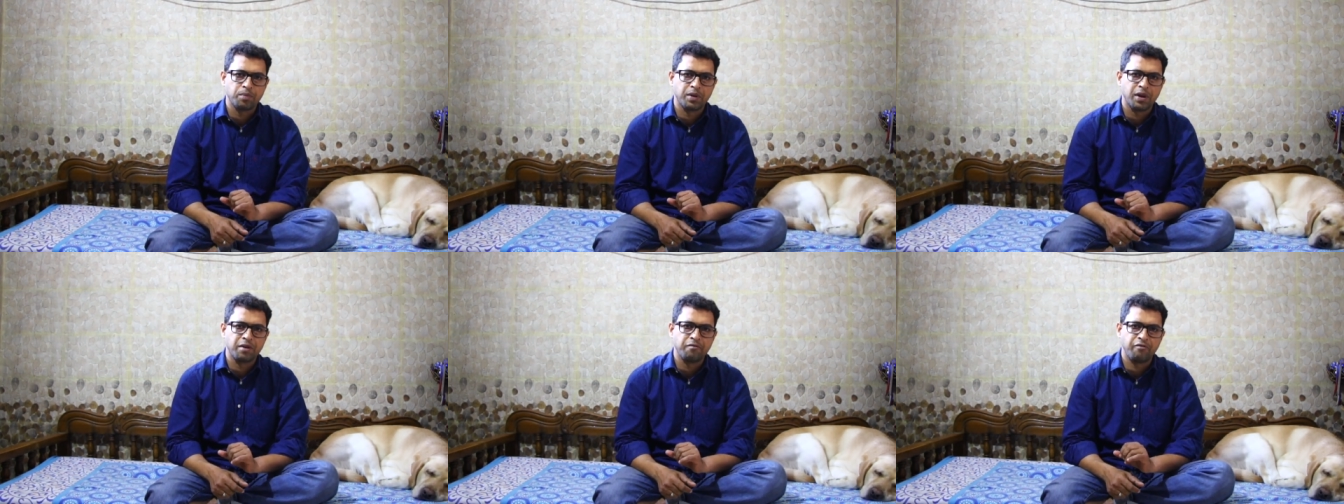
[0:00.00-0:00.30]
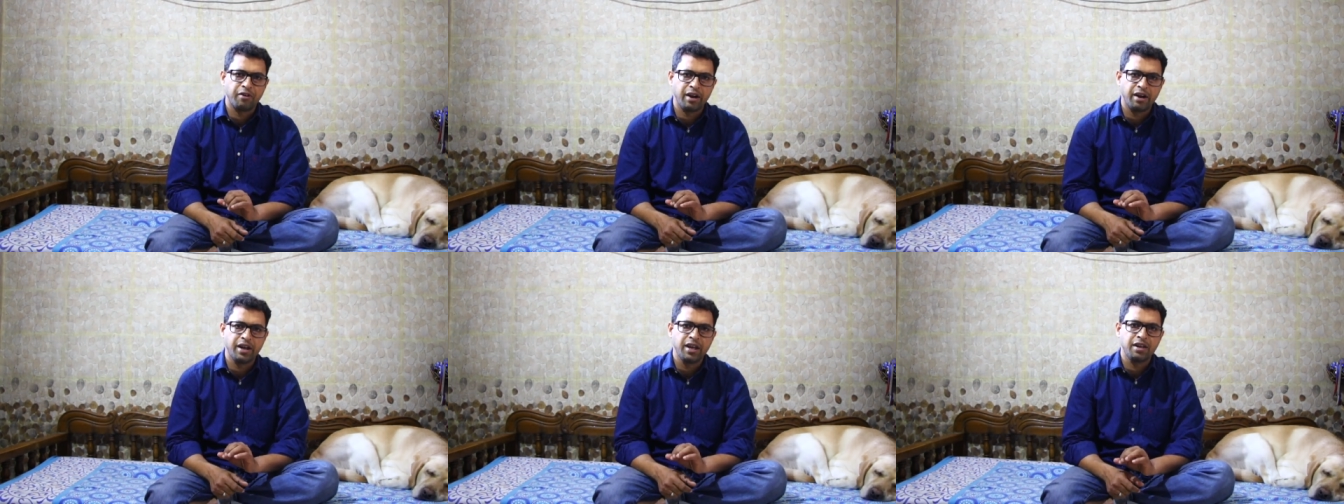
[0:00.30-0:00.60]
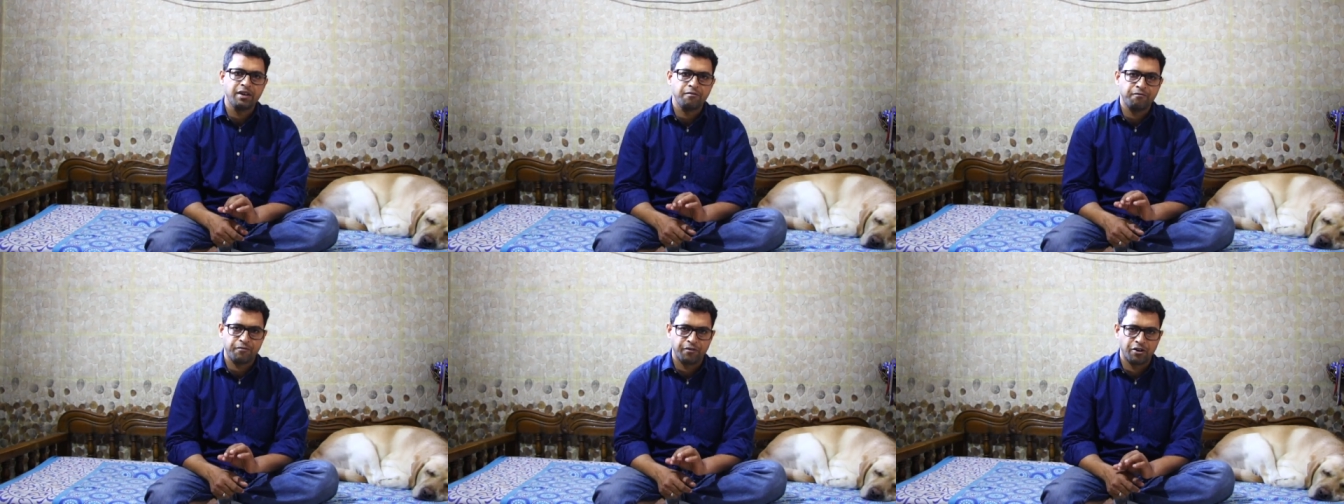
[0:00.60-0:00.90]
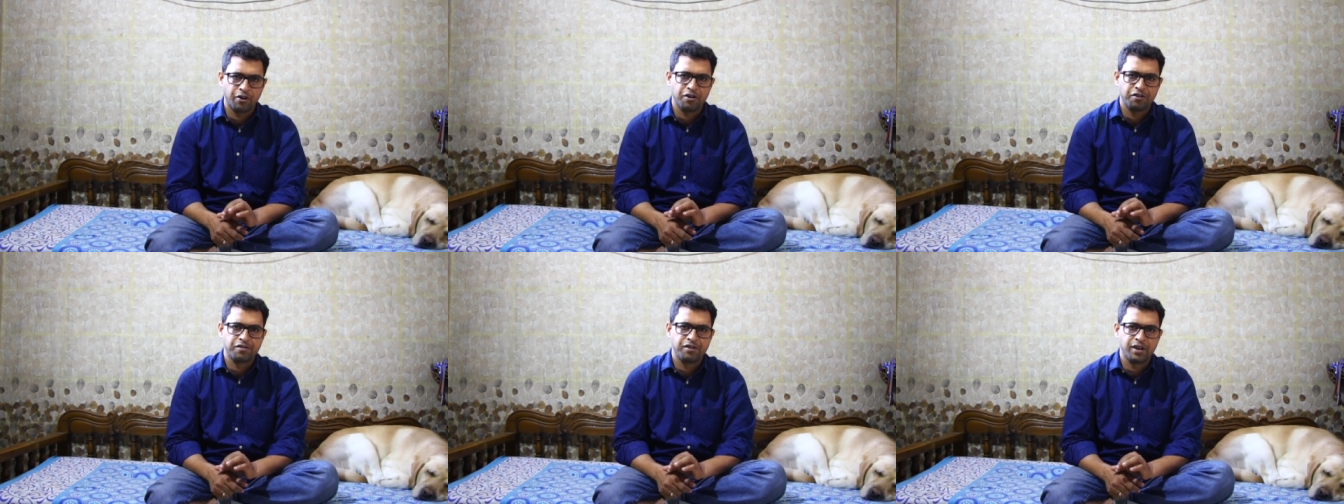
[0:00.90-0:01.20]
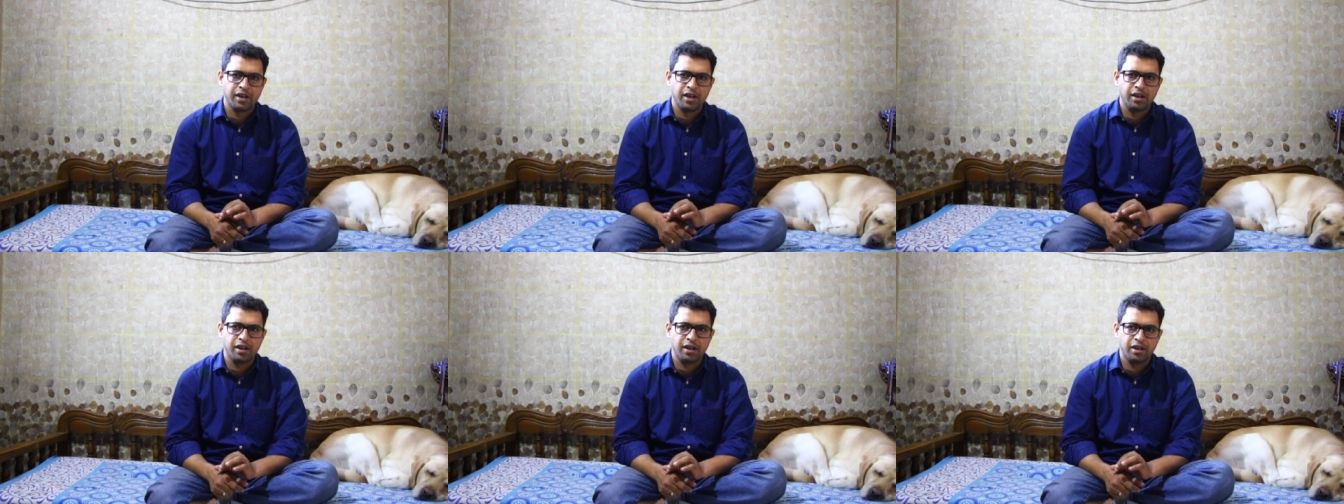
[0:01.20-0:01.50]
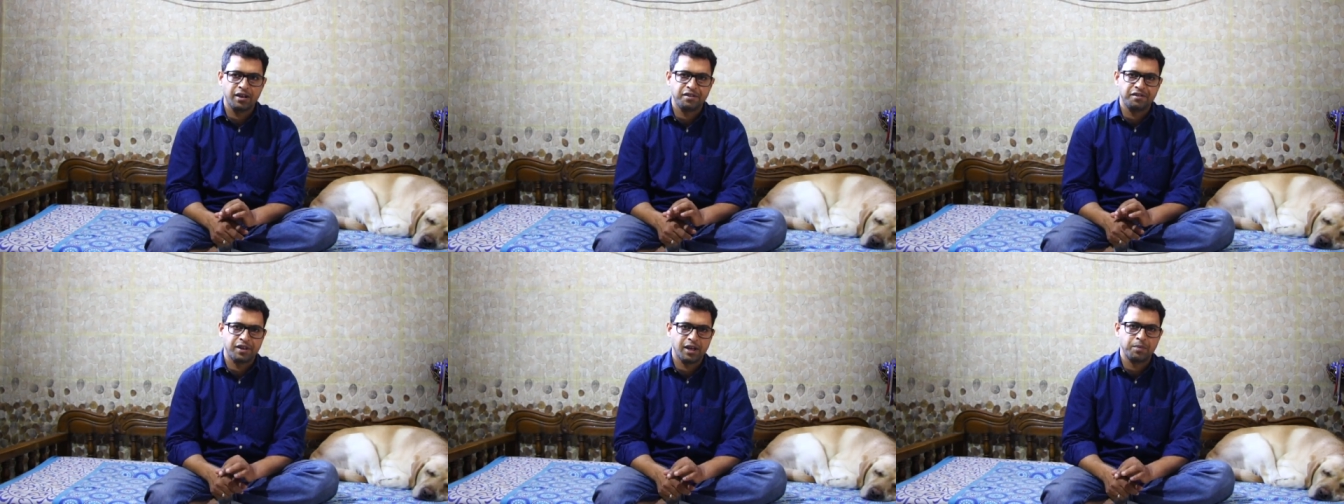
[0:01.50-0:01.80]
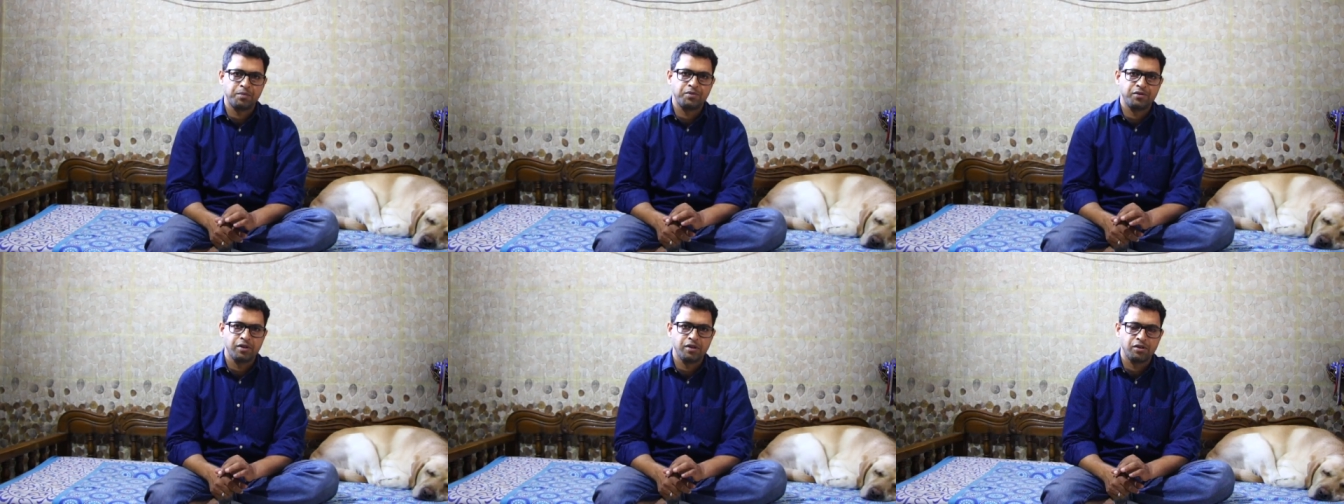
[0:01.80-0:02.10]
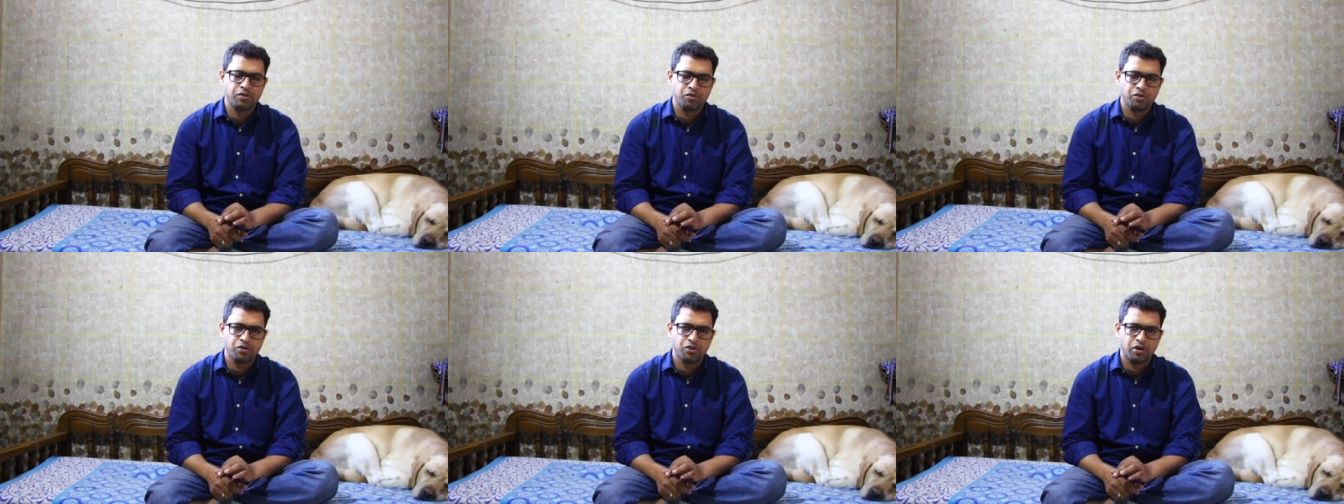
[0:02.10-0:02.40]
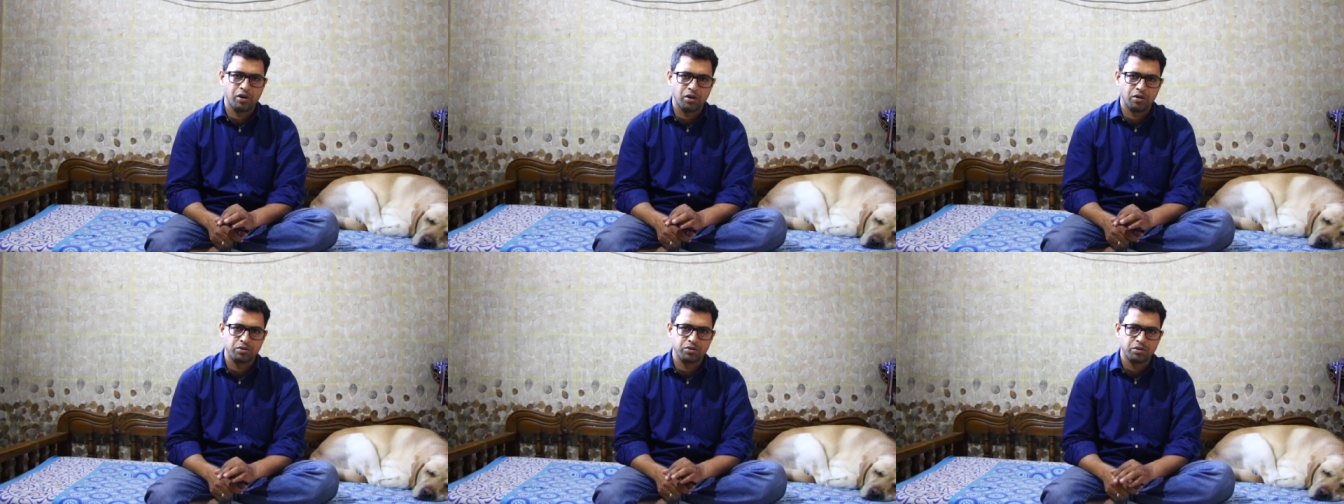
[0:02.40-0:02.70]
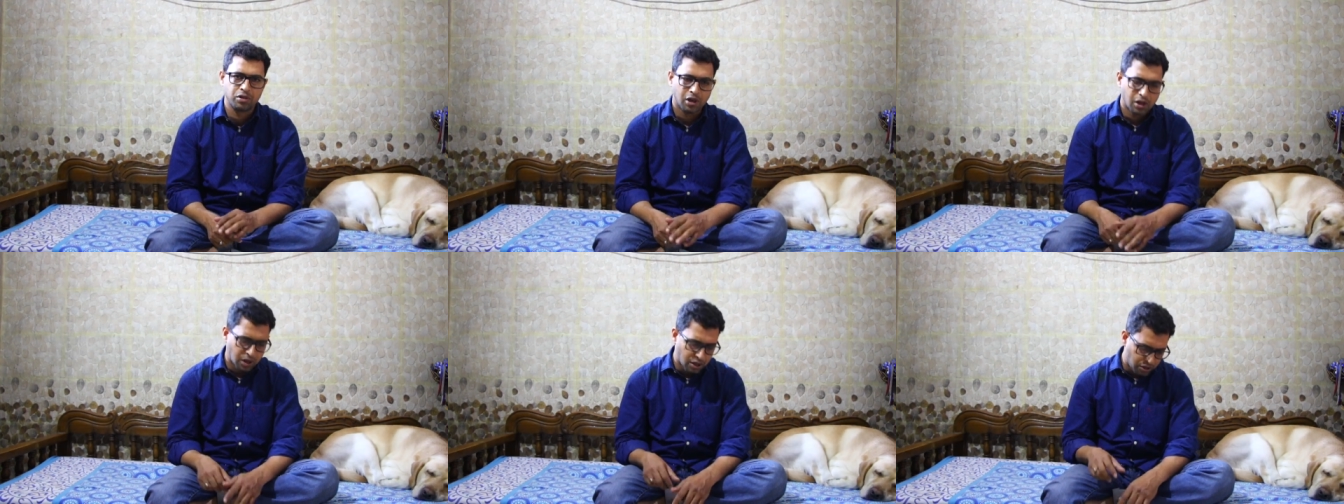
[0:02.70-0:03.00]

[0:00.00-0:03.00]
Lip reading: that very first day he steps into your house.